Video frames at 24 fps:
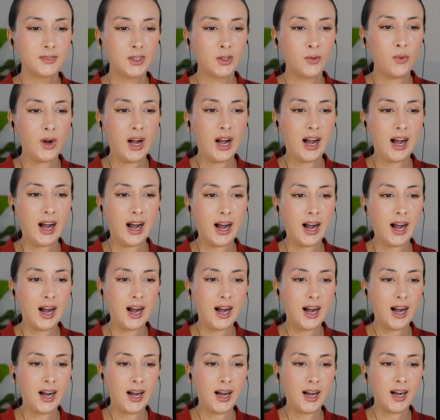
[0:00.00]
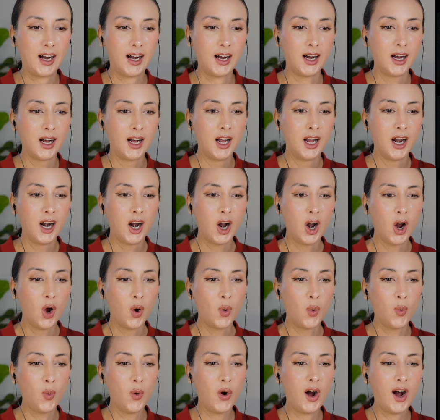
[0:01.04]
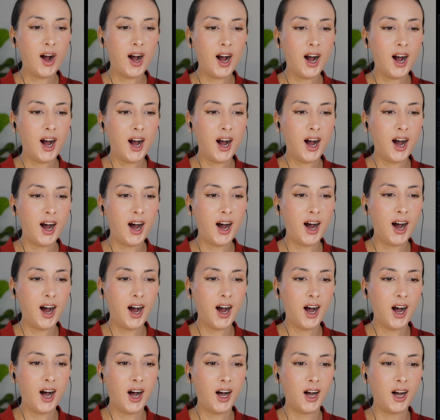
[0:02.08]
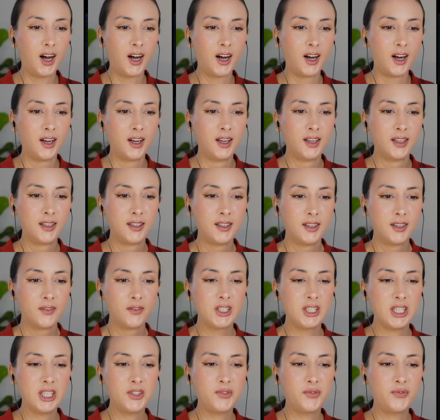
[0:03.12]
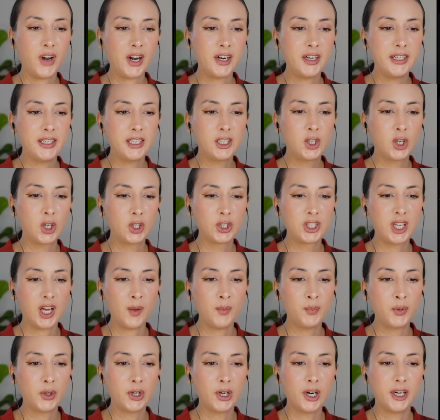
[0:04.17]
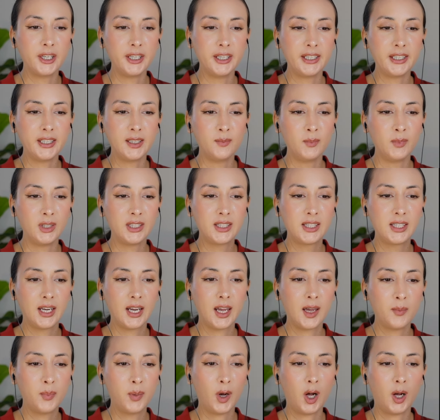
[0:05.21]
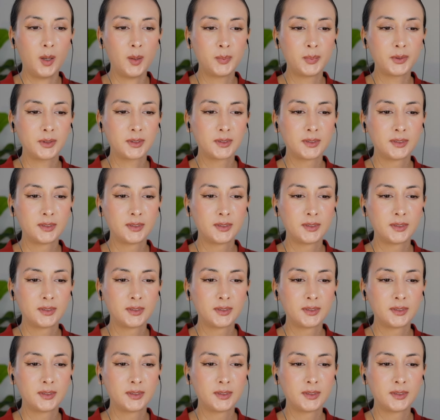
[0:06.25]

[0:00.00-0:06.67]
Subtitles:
Wow. Whoa! This is very contemporary meets hip hop.